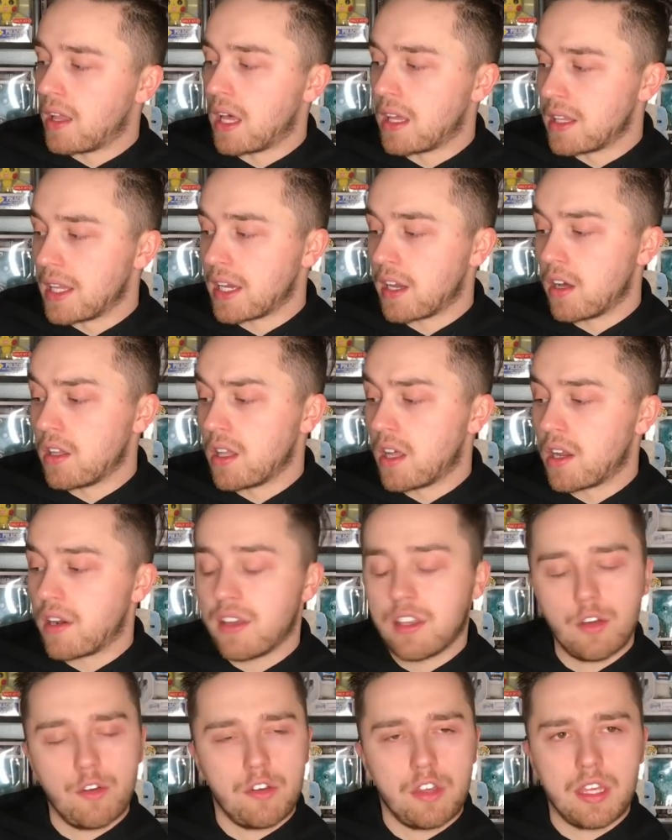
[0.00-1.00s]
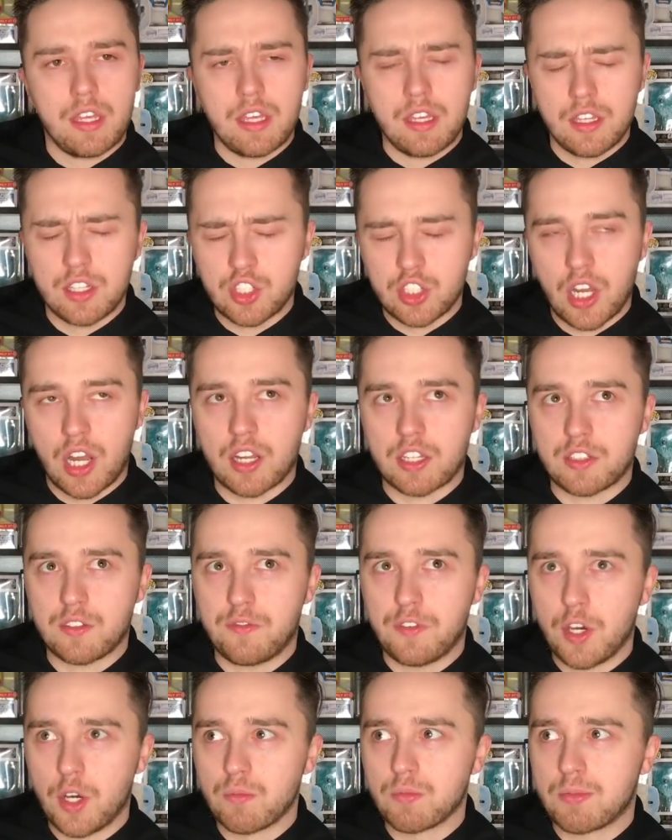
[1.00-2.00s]
like a lot of Hitchcock's
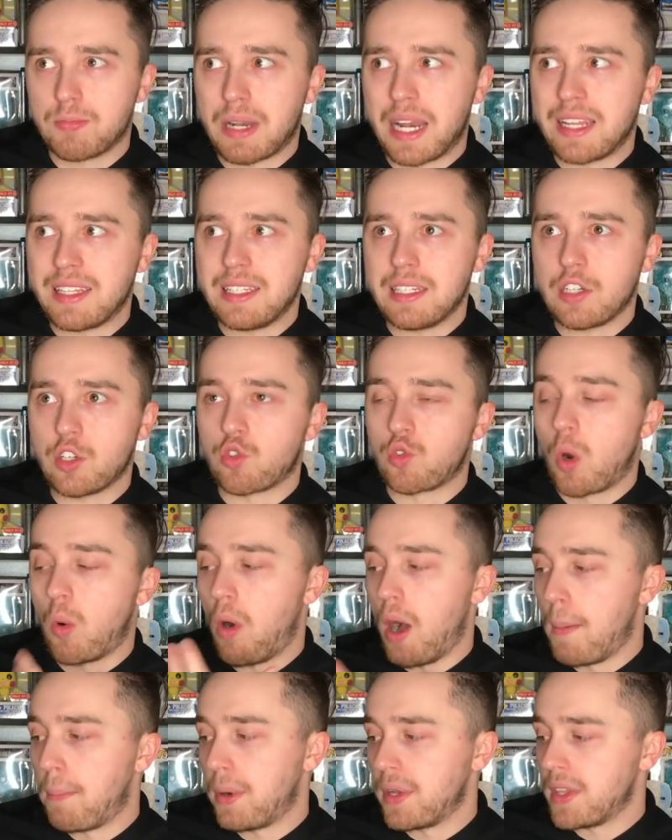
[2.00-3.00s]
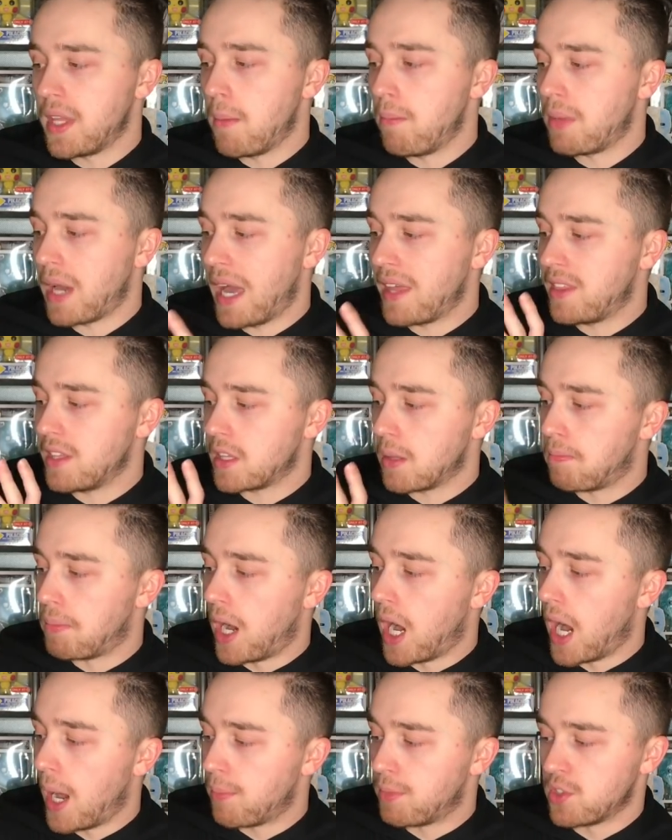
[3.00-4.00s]
films, but I didn't grow up on them, but I think the
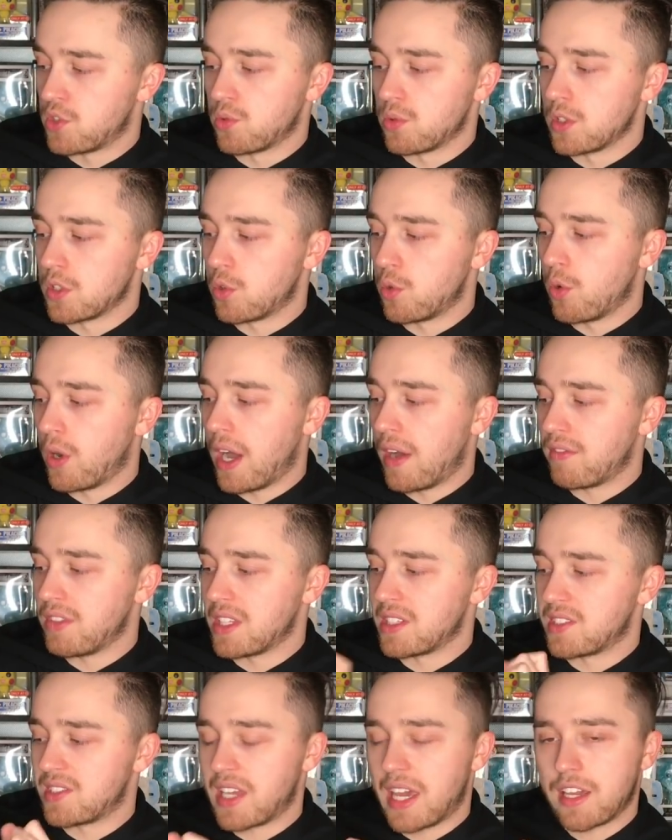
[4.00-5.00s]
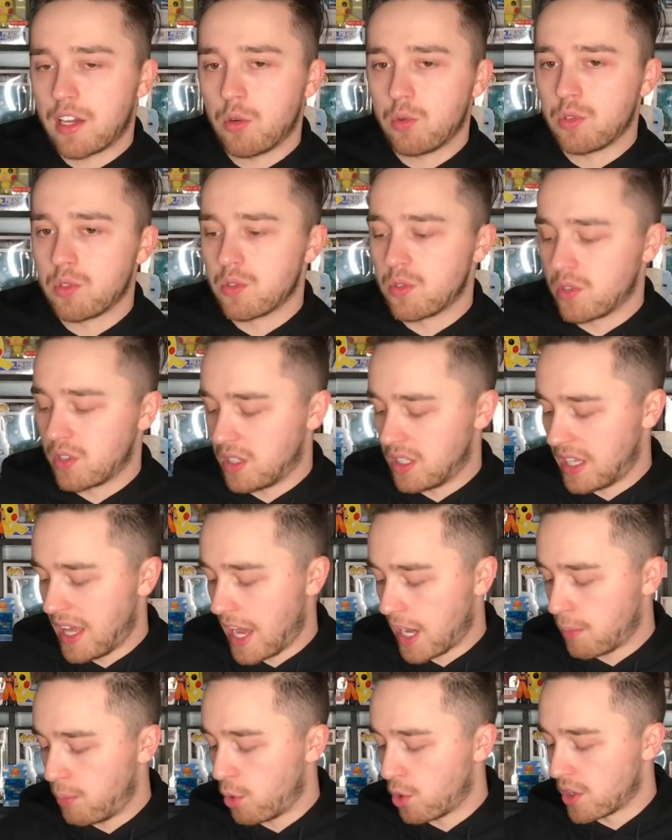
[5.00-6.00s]
pop is really cool, having the psycho little
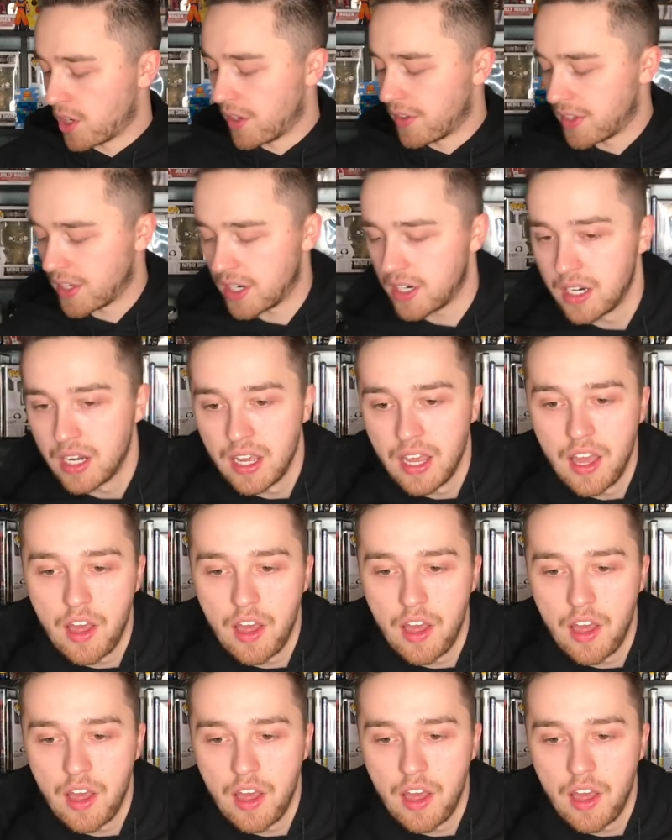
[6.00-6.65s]
clapboard on there.